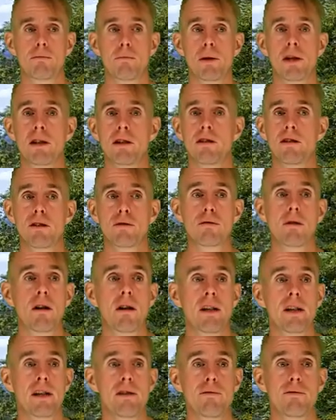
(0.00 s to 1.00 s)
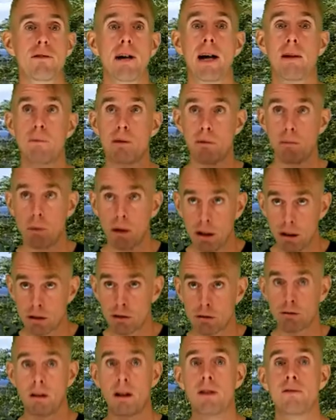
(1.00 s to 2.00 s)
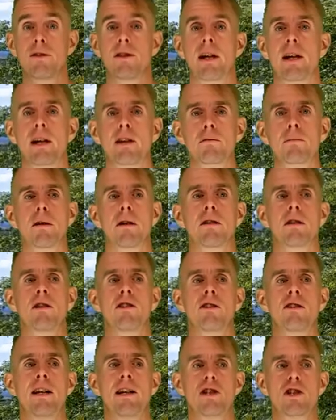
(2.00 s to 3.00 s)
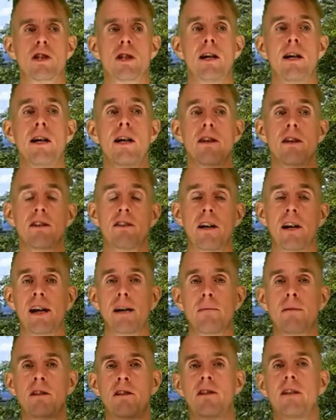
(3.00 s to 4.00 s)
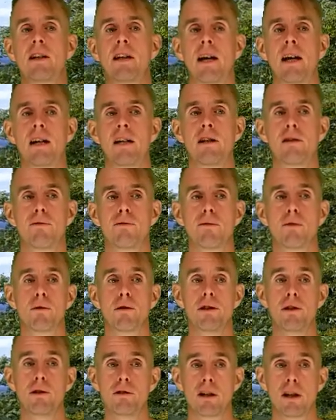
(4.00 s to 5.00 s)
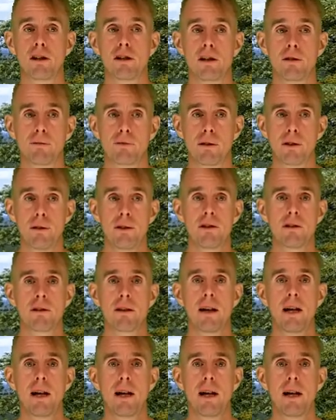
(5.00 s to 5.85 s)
We can derive, and we will derive in the next part of this lecture, the diameter decay for a Newtonian fluid.